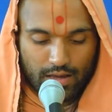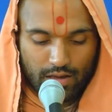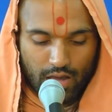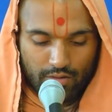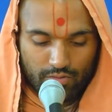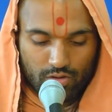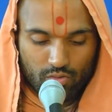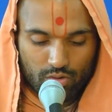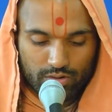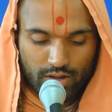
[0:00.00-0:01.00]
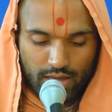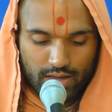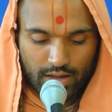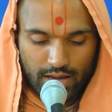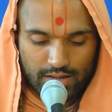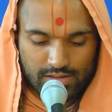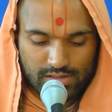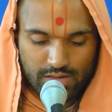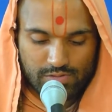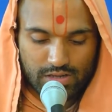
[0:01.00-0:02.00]
If you would take any
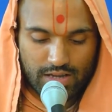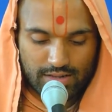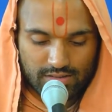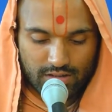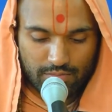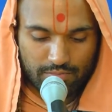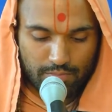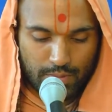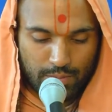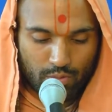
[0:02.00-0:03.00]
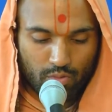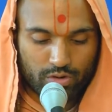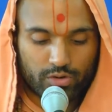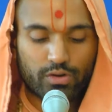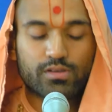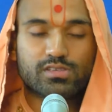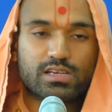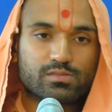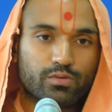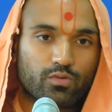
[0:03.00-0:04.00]
steps against them, people would
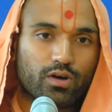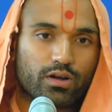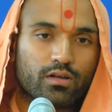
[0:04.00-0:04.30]
criticize Bhagwan,